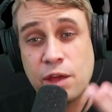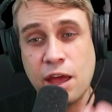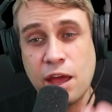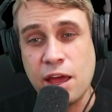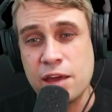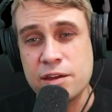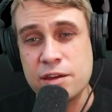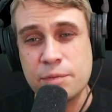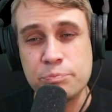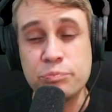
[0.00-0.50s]

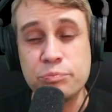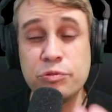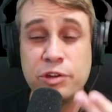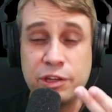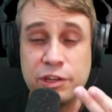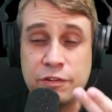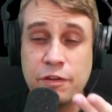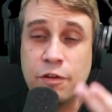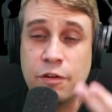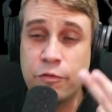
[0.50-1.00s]
and
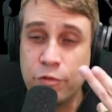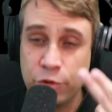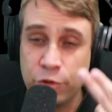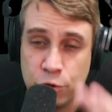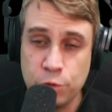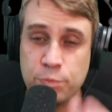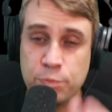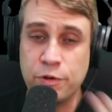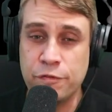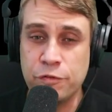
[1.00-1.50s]
pretty
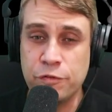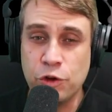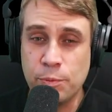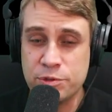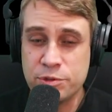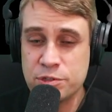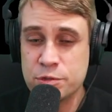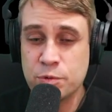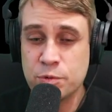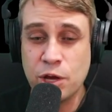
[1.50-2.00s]
good
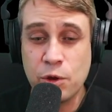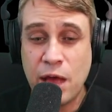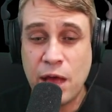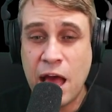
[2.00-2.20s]
performance as well,